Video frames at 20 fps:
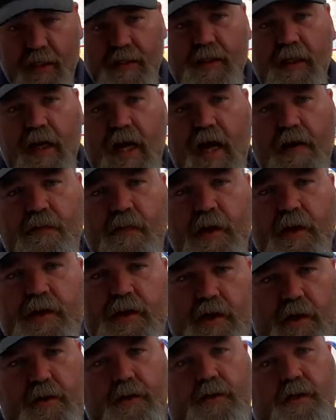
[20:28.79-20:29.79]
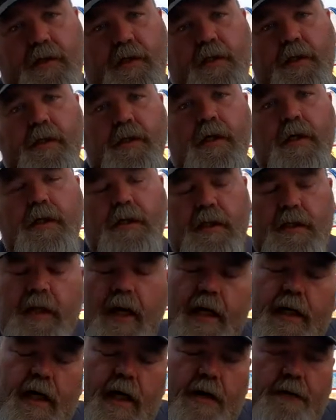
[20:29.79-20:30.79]
that's the life we choose,
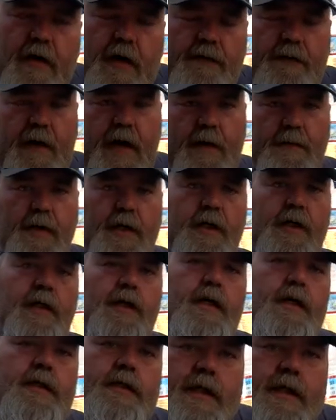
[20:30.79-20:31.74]
to take care of our family,